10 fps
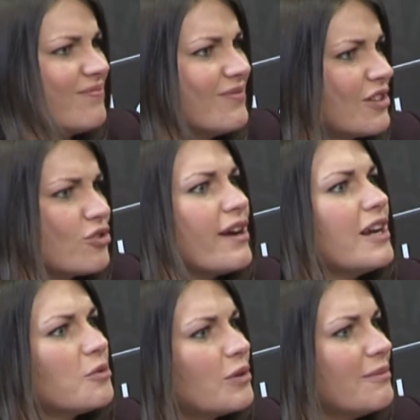
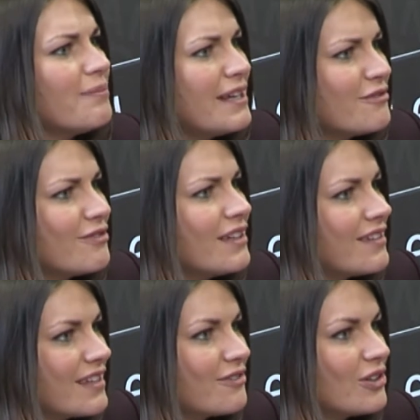incredible unbeaten run
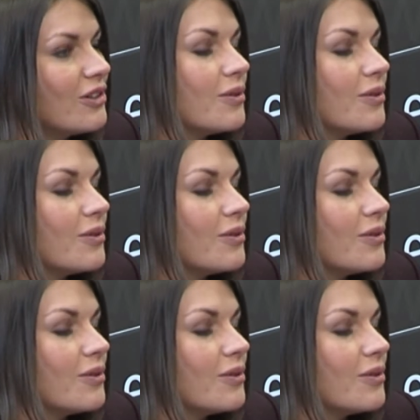that they've gone